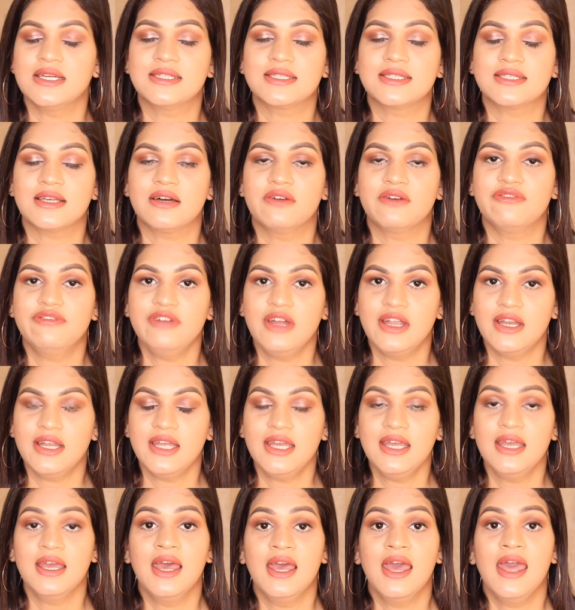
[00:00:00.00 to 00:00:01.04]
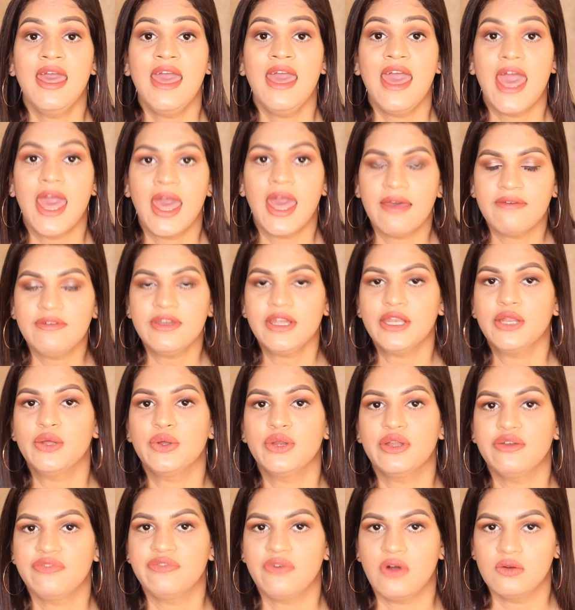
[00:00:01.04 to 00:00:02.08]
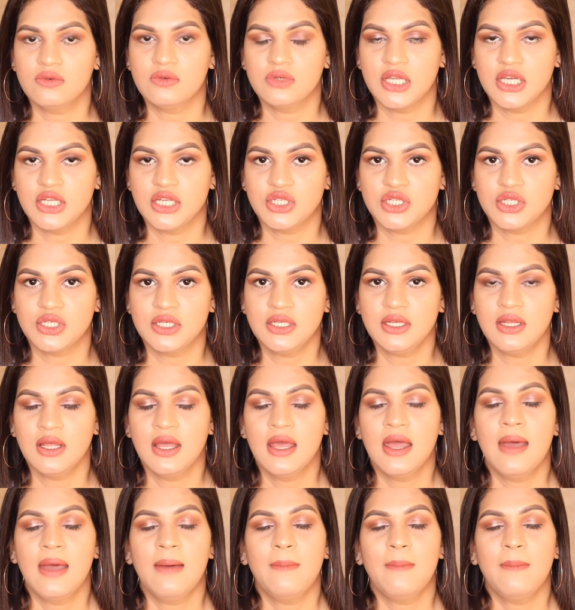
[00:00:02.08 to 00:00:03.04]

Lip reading: it's a very heavy duty foundation.